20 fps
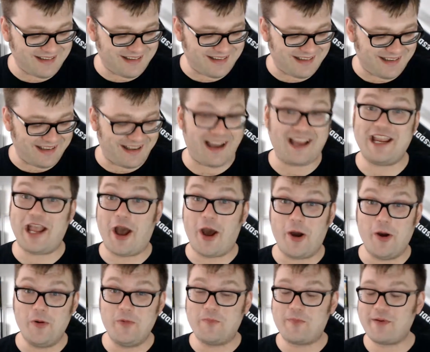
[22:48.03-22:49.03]
I
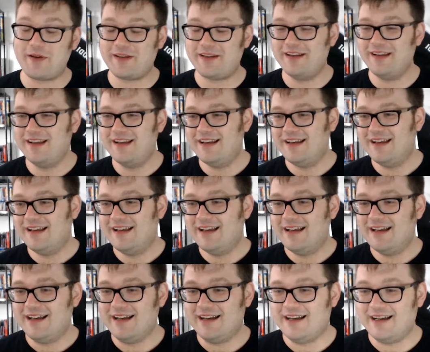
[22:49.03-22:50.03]
hope.
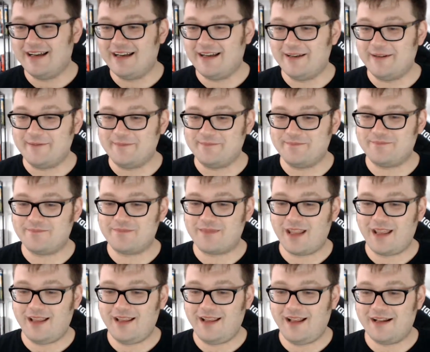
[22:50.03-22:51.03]

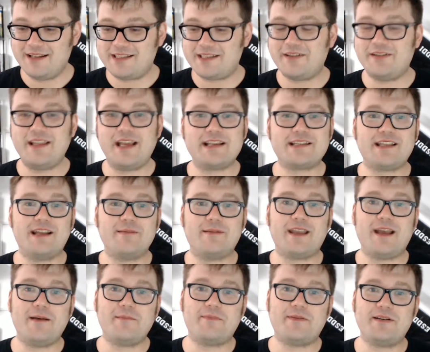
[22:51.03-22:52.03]
Until next time,
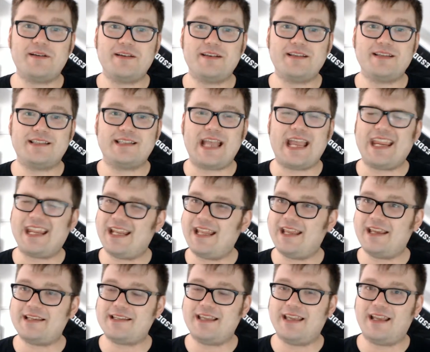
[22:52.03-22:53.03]
campers, take it
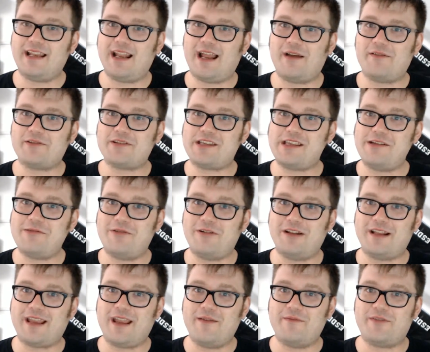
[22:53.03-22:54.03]
easy, and I will see you all
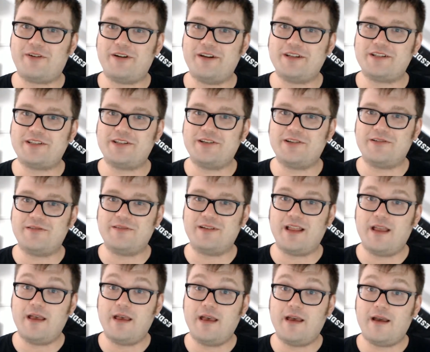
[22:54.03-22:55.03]
again very soon.
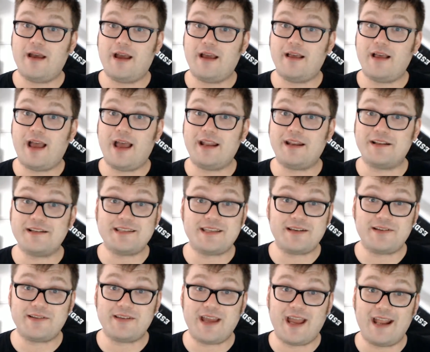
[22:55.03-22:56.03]
And
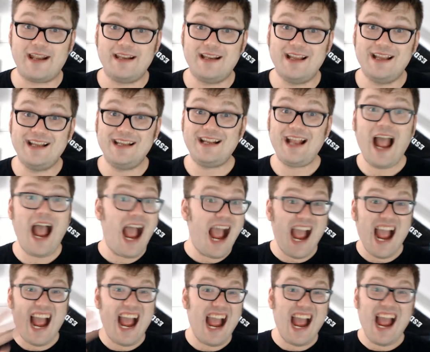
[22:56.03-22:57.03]
until then...